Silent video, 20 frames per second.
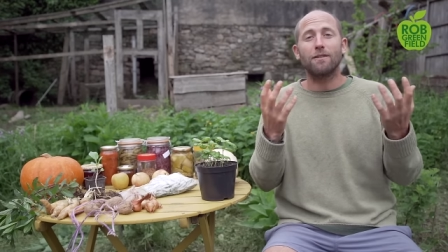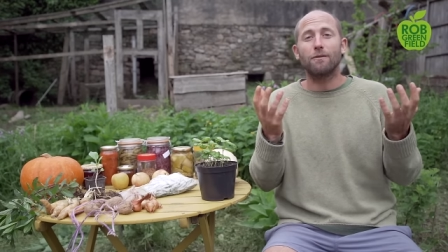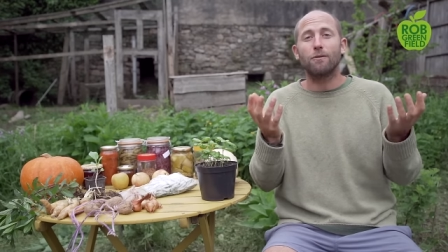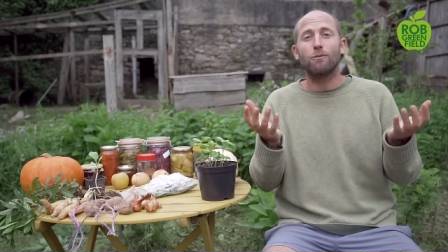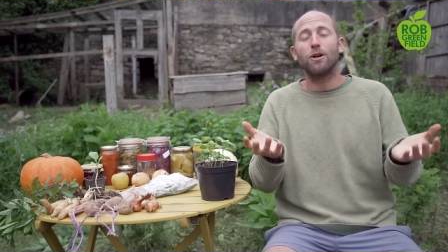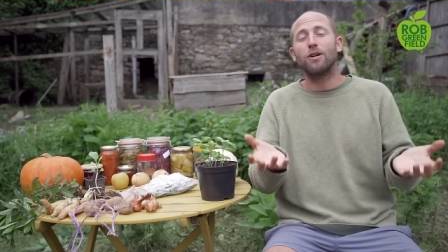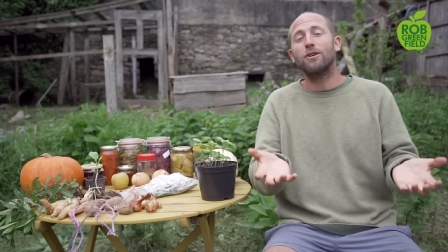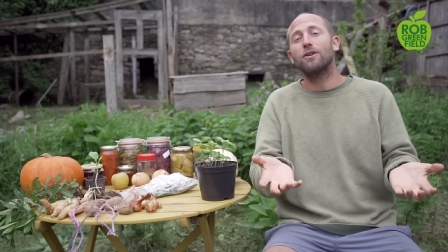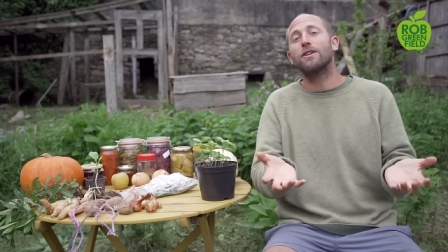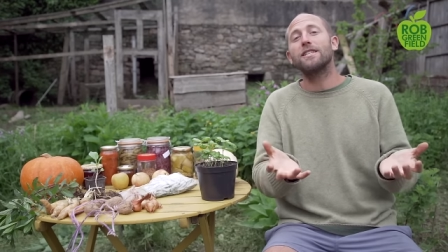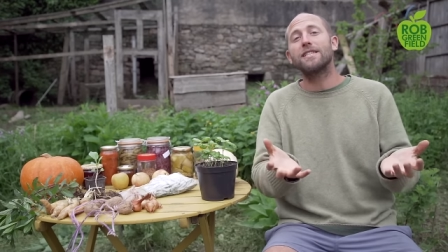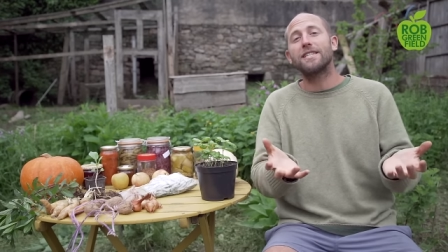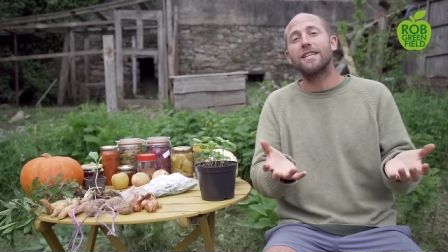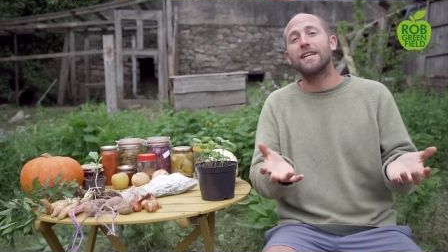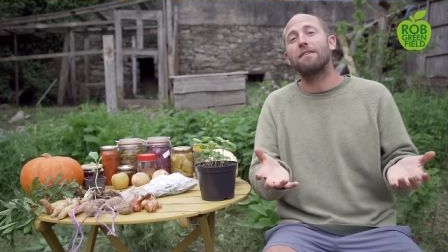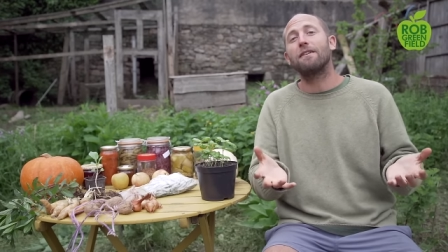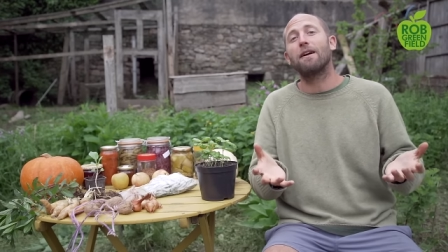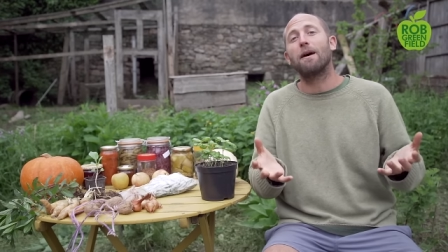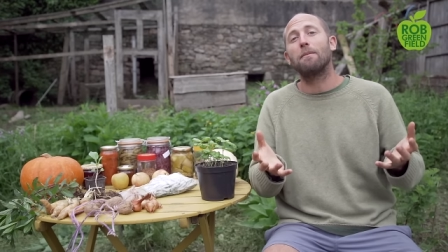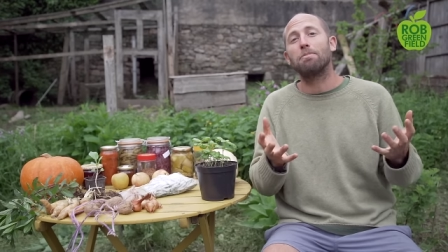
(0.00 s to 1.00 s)
what you
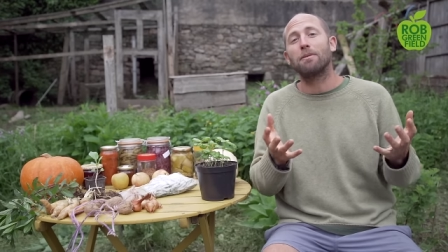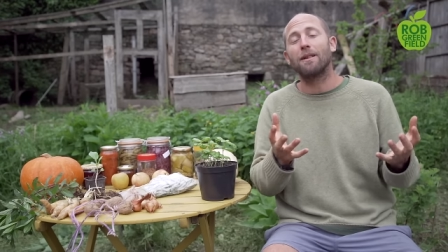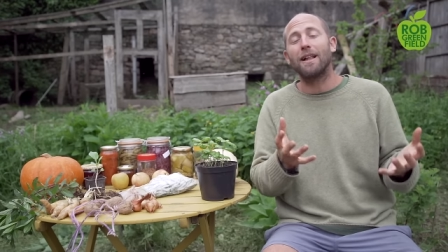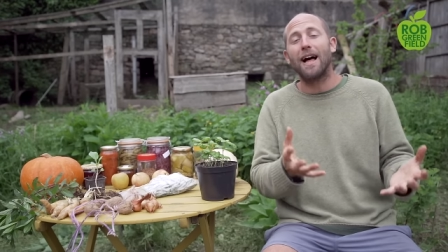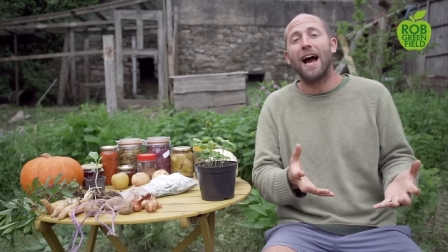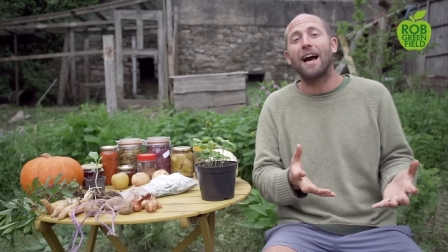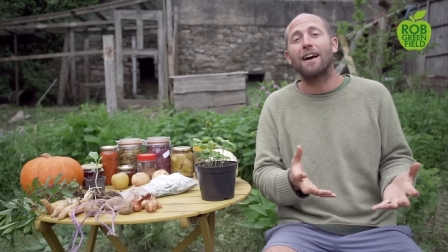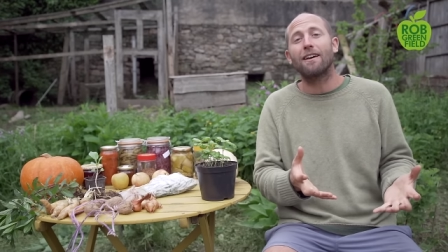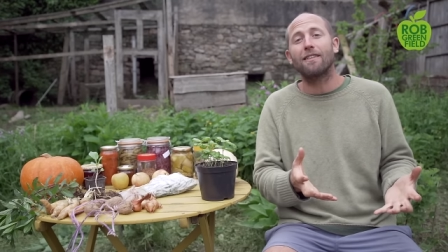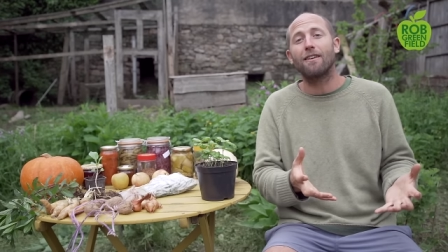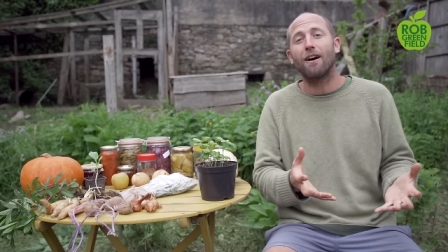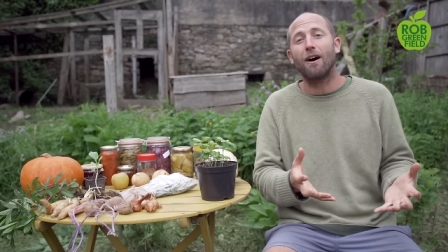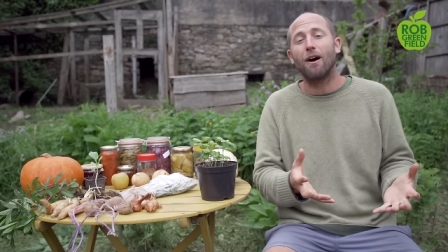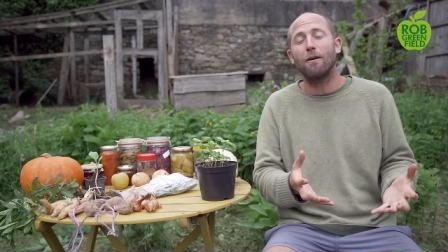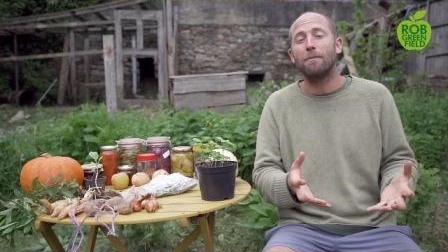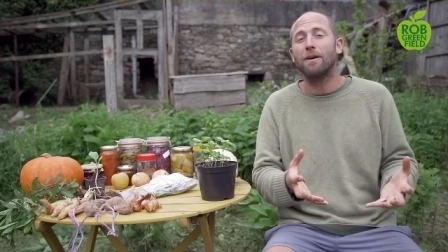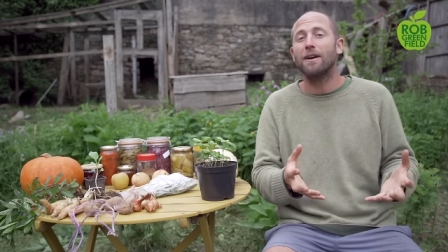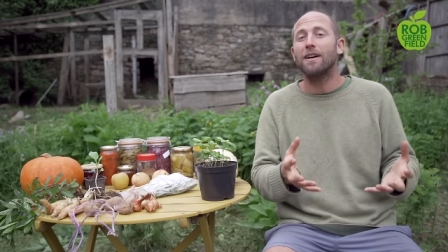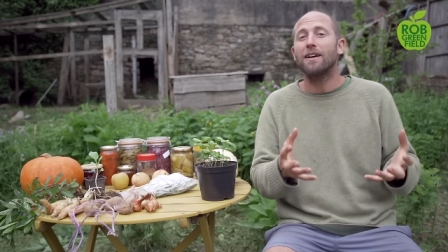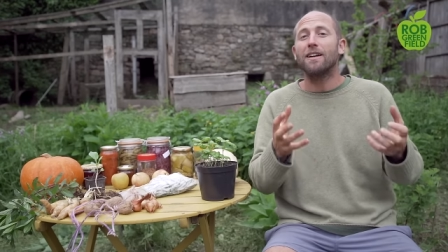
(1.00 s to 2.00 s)
consider a black
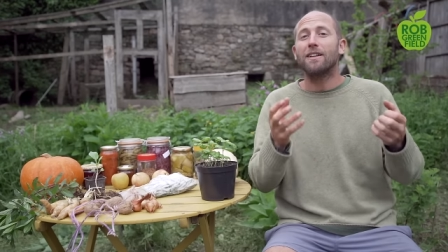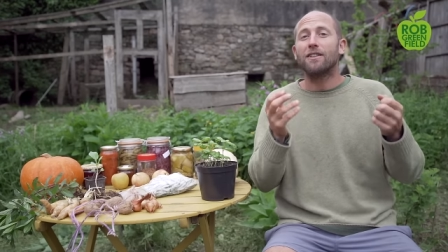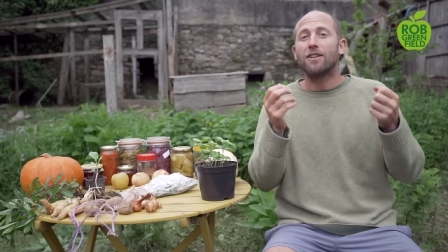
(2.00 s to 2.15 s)
thumb,